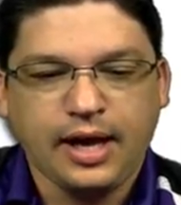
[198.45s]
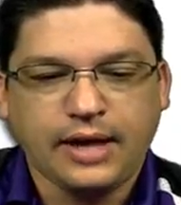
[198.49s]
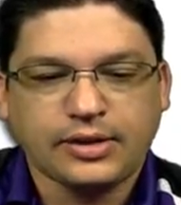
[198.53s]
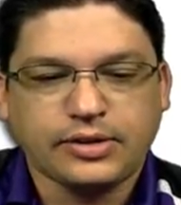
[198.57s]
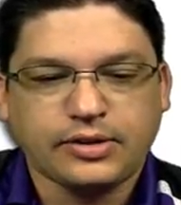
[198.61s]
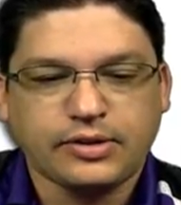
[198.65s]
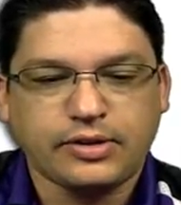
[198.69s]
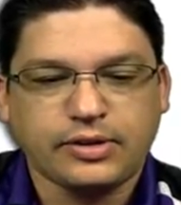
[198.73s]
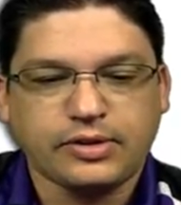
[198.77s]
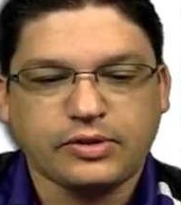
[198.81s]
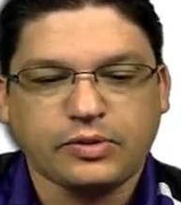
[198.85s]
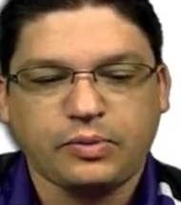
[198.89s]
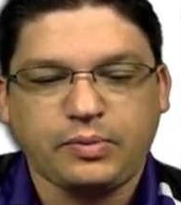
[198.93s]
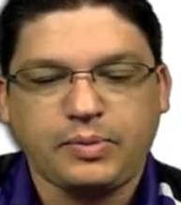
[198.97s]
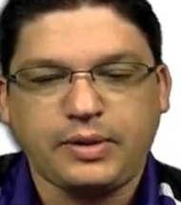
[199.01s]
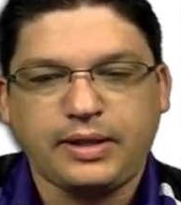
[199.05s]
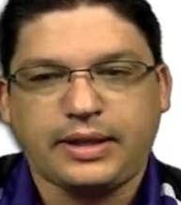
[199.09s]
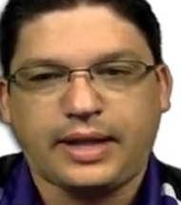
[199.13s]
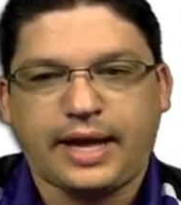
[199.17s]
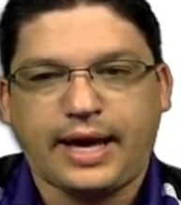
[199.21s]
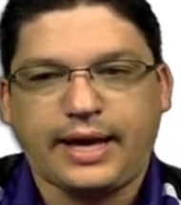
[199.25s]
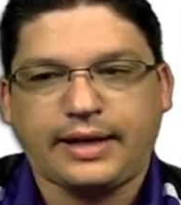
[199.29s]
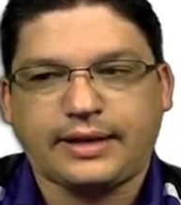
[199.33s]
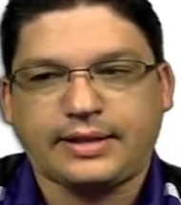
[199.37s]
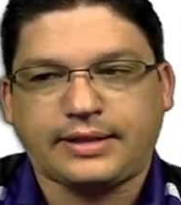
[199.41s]
So this would be
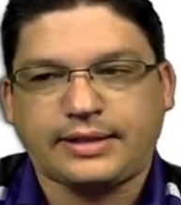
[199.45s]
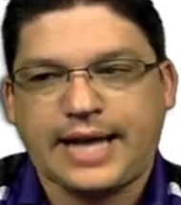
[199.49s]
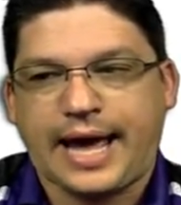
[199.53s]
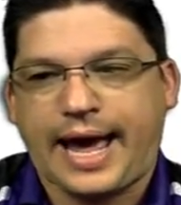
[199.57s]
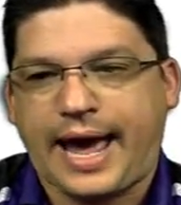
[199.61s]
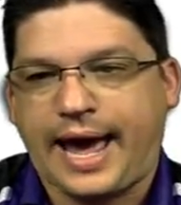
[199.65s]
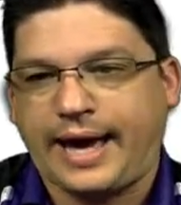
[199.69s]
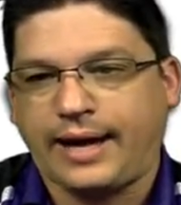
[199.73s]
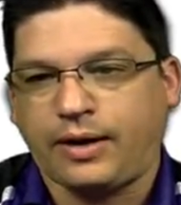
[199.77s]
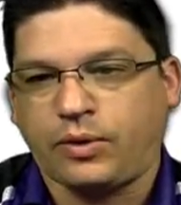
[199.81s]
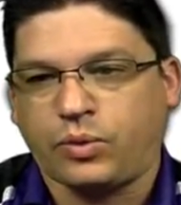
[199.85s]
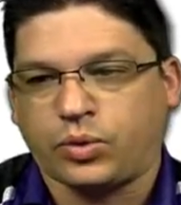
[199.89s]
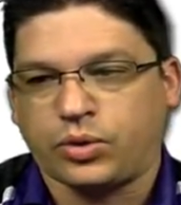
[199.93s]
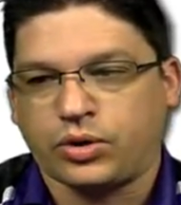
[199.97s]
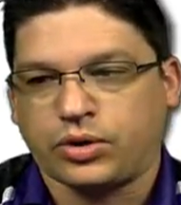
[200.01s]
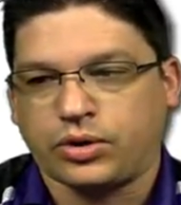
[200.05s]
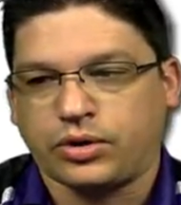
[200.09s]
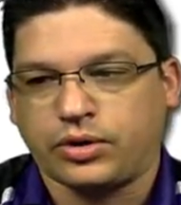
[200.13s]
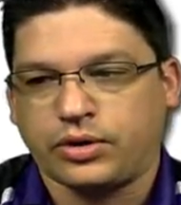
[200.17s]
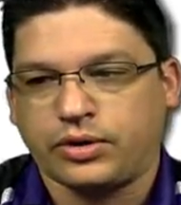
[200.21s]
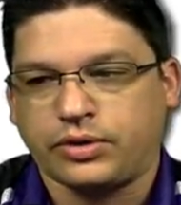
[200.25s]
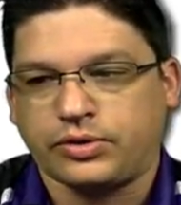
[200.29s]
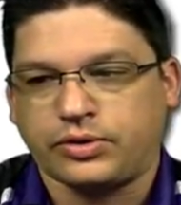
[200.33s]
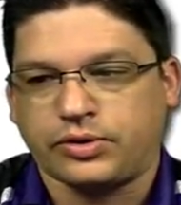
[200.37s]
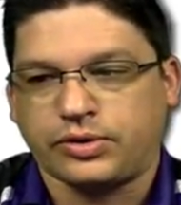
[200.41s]
like tag
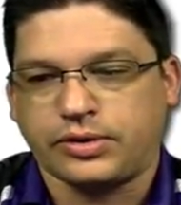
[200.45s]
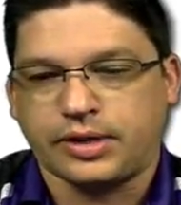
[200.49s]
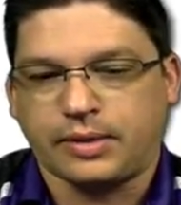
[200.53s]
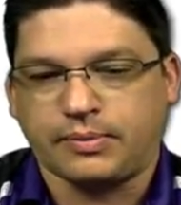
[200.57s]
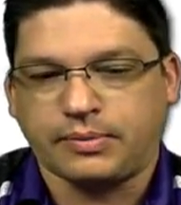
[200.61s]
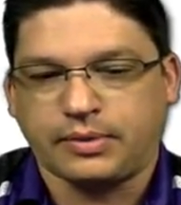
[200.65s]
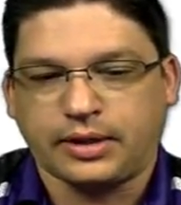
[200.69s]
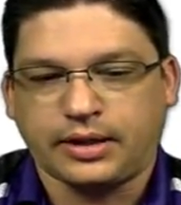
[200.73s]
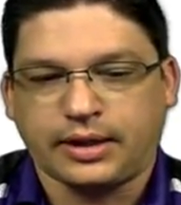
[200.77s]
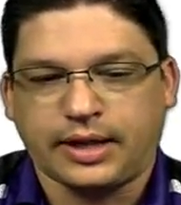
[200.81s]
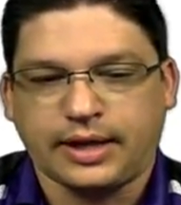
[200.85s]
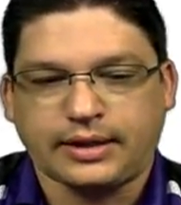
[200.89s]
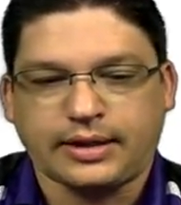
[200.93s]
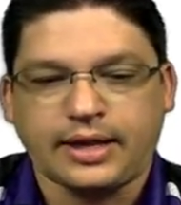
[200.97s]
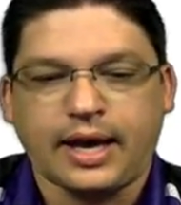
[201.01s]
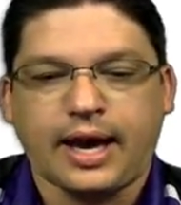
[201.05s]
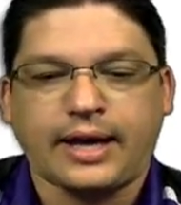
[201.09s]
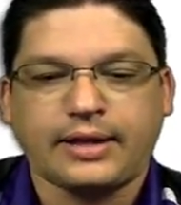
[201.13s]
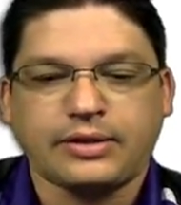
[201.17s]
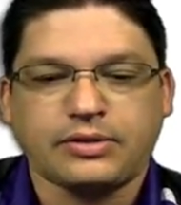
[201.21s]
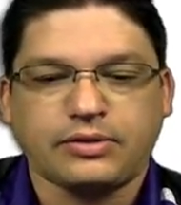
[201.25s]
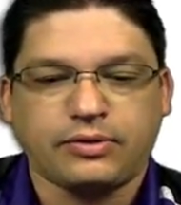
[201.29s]
words or something like that.